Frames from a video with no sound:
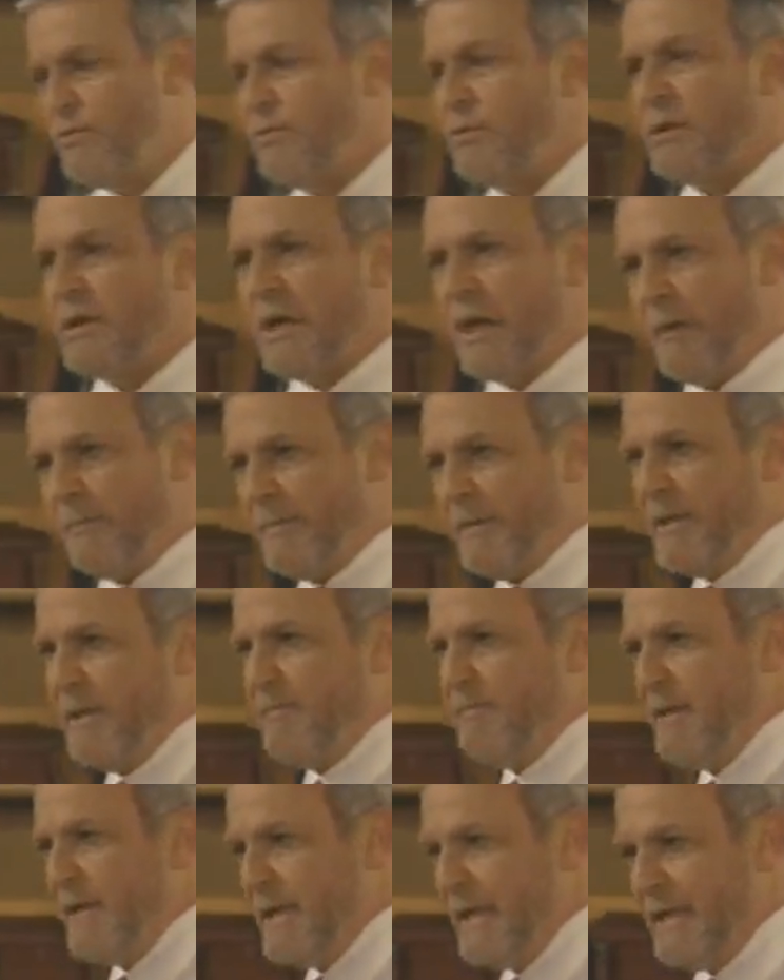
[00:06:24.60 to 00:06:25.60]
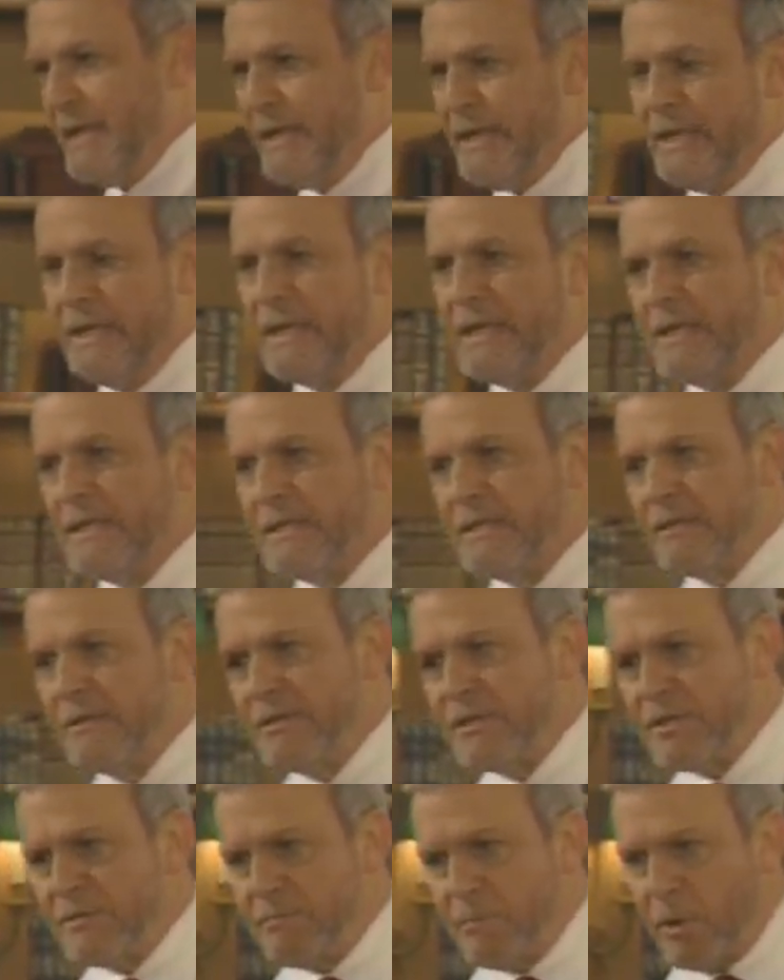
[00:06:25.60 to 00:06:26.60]
to accompany me to
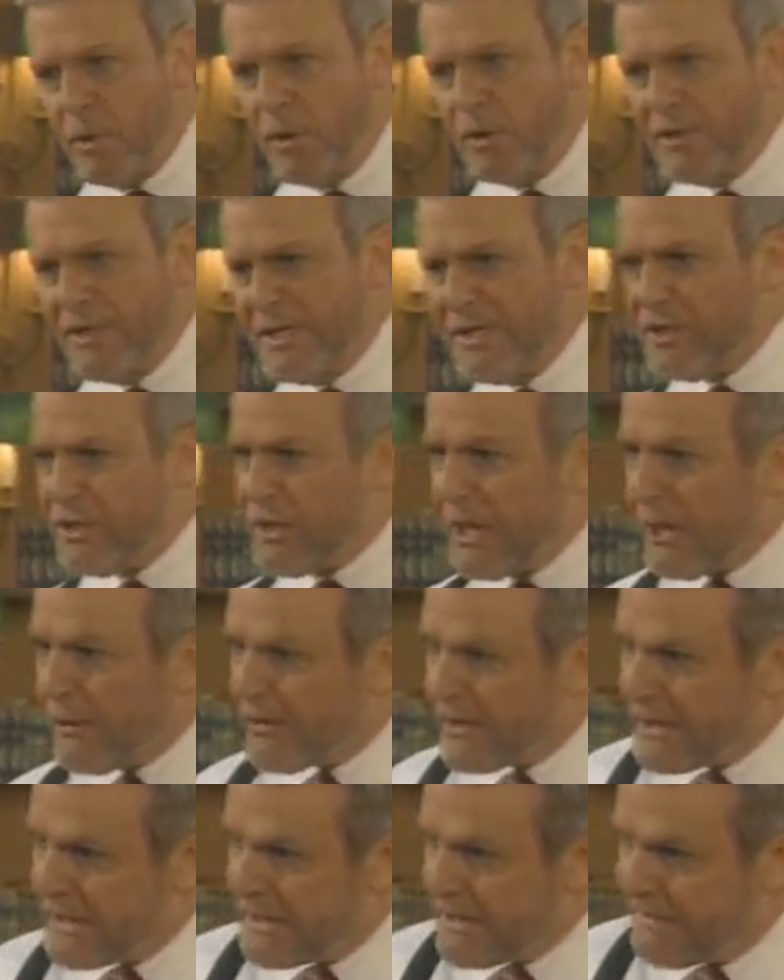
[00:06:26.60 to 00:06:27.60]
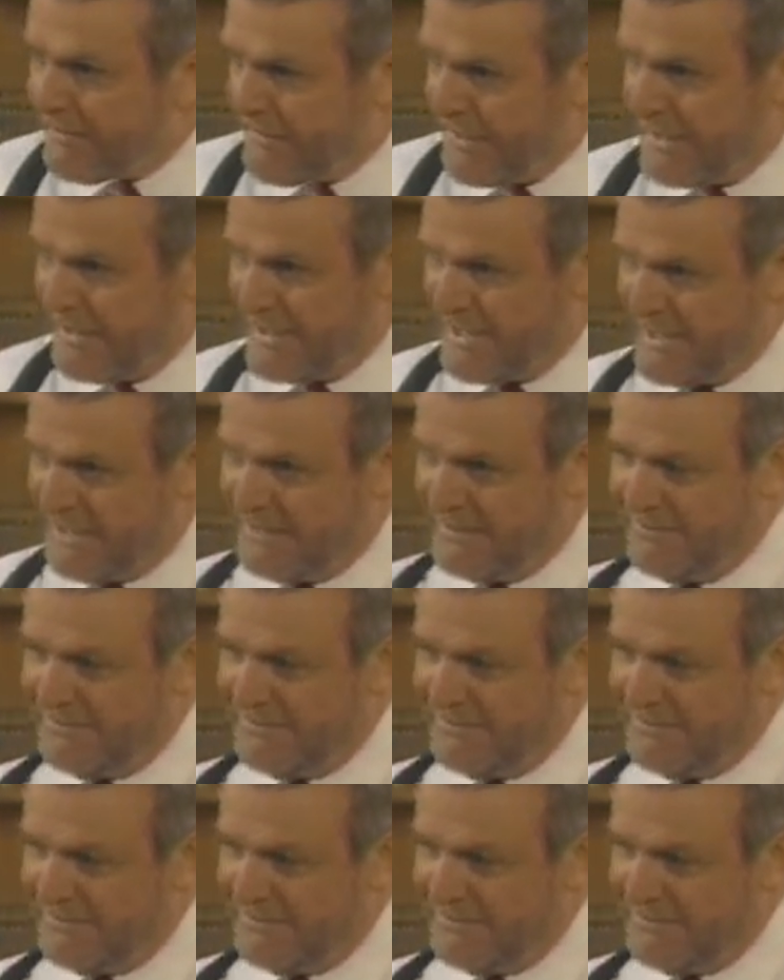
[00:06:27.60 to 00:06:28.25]
the Spaulding charity event.